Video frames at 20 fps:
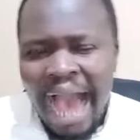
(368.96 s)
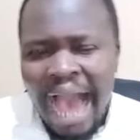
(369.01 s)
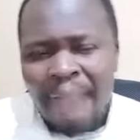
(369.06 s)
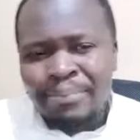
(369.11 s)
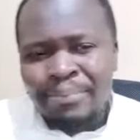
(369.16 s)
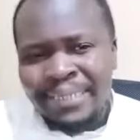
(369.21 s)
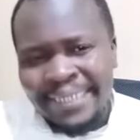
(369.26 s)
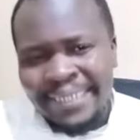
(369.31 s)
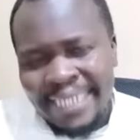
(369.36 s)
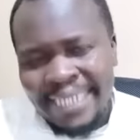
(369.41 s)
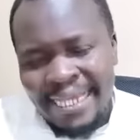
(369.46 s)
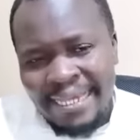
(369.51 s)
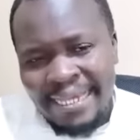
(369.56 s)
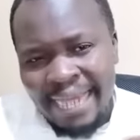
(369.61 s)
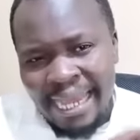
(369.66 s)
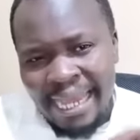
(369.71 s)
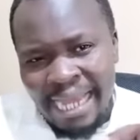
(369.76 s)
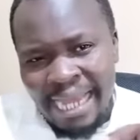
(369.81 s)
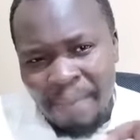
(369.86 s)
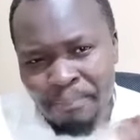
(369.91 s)
I'm seeing
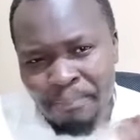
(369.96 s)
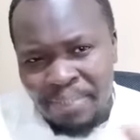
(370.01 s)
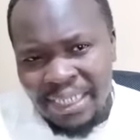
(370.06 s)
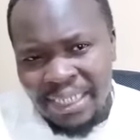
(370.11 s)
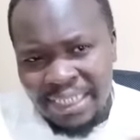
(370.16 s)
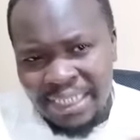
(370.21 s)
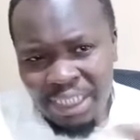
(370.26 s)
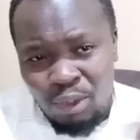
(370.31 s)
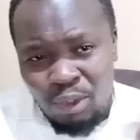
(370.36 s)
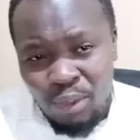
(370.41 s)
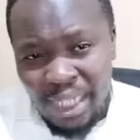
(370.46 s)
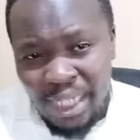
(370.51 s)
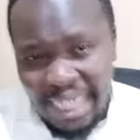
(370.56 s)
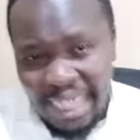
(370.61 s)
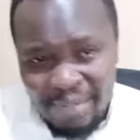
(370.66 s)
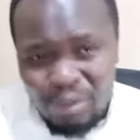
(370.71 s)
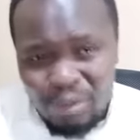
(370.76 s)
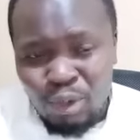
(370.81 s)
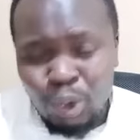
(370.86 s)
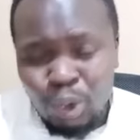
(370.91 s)
Raila beating
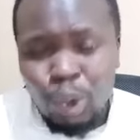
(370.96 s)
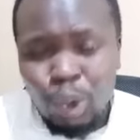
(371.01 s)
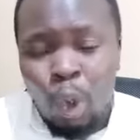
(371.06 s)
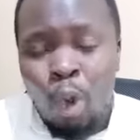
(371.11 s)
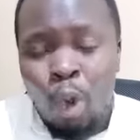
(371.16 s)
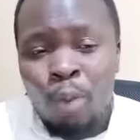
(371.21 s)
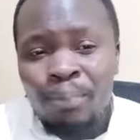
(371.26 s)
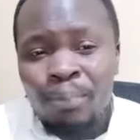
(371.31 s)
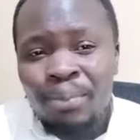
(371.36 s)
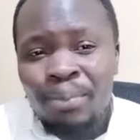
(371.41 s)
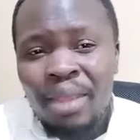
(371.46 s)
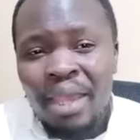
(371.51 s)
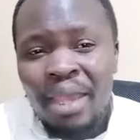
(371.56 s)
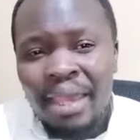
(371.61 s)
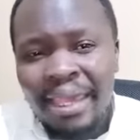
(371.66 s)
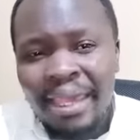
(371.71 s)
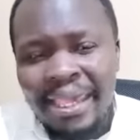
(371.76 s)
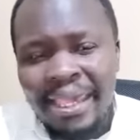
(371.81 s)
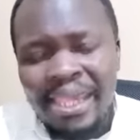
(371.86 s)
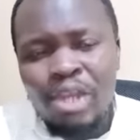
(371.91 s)
William Ruto
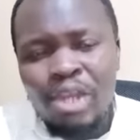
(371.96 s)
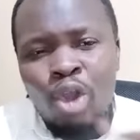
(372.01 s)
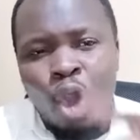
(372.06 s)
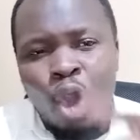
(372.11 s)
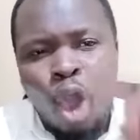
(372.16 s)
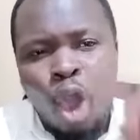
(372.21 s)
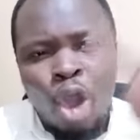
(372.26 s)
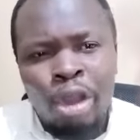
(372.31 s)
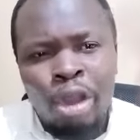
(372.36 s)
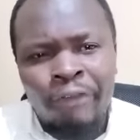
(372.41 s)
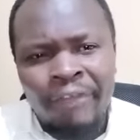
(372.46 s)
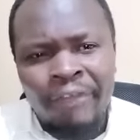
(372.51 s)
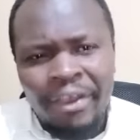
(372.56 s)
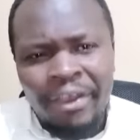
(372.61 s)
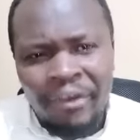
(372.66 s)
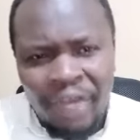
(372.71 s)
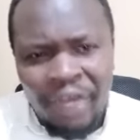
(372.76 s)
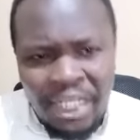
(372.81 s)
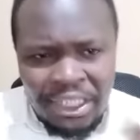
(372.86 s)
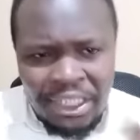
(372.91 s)
in all
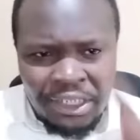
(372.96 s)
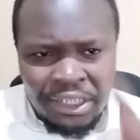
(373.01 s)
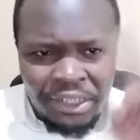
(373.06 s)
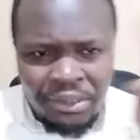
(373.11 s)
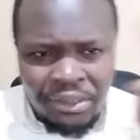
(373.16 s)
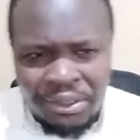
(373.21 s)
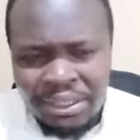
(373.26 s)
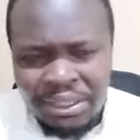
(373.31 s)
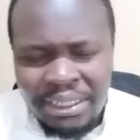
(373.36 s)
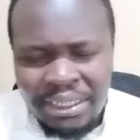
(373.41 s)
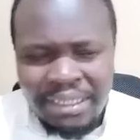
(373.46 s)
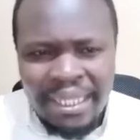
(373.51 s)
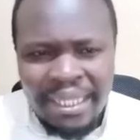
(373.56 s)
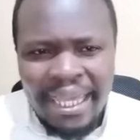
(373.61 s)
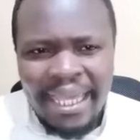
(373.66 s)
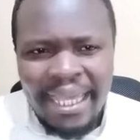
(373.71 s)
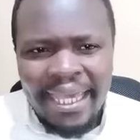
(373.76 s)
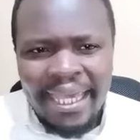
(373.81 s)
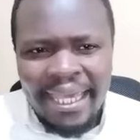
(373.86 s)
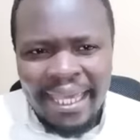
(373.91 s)
the regions
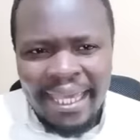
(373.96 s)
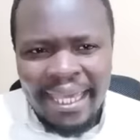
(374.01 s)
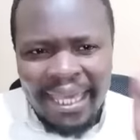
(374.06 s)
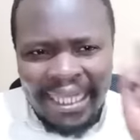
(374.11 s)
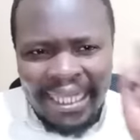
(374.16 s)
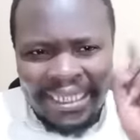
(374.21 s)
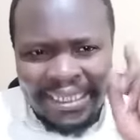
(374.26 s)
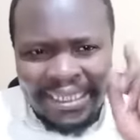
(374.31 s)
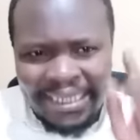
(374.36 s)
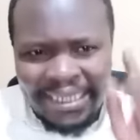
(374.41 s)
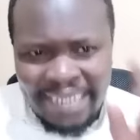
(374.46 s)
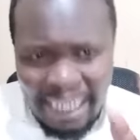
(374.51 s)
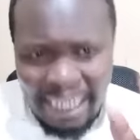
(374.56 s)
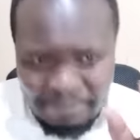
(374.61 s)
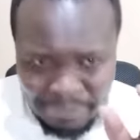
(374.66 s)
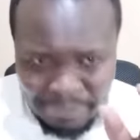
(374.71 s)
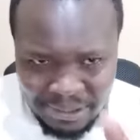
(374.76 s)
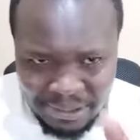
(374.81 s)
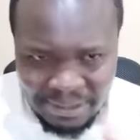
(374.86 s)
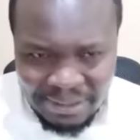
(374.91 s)

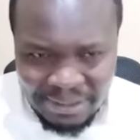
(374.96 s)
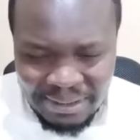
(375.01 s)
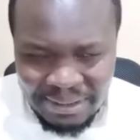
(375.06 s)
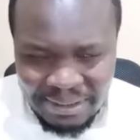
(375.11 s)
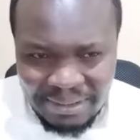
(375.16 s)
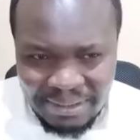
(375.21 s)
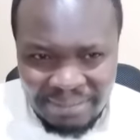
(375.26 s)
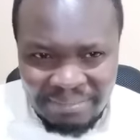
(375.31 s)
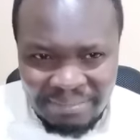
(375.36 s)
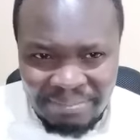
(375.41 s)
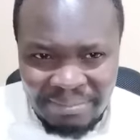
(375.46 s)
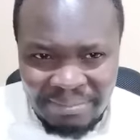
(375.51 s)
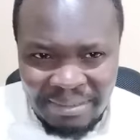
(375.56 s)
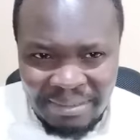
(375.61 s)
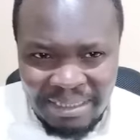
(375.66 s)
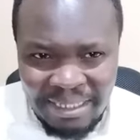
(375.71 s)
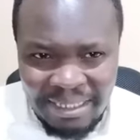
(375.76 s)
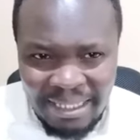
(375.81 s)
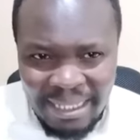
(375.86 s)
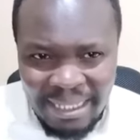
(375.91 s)
except
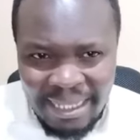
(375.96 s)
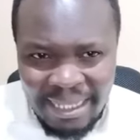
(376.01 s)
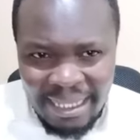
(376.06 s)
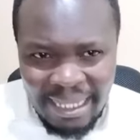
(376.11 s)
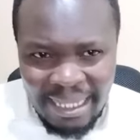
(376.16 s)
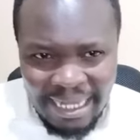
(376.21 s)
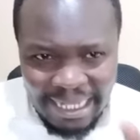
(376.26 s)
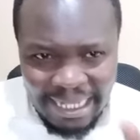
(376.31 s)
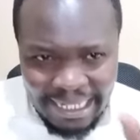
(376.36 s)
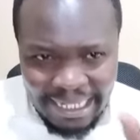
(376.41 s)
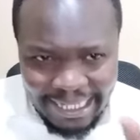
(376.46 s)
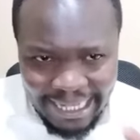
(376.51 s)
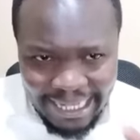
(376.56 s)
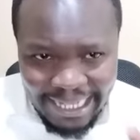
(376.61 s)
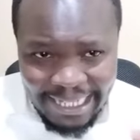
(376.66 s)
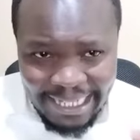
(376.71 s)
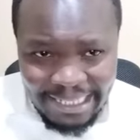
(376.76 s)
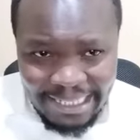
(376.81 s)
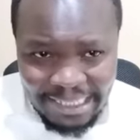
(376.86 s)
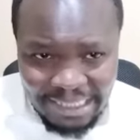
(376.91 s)
in
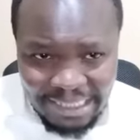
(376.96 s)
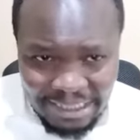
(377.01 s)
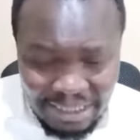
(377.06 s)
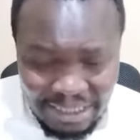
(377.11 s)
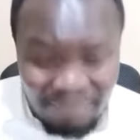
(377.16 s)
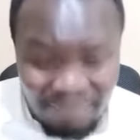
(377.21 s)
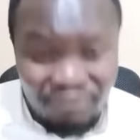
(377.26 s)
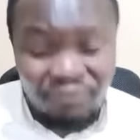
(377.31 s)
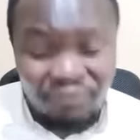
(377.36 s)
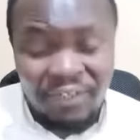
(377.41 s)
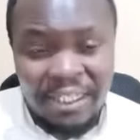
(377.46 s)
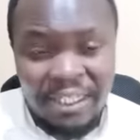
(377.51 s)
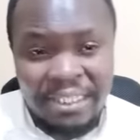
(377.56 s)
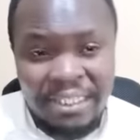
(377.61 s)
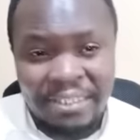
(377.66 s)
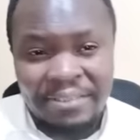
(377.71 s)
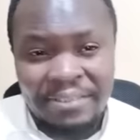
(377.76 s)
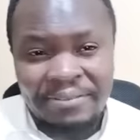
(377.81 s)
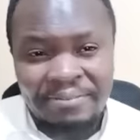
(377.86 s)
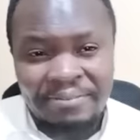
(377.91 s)
Kalenjin Rift
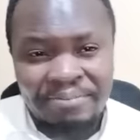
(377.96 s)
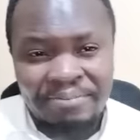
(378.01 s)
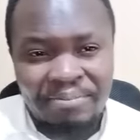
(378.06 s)
Valley.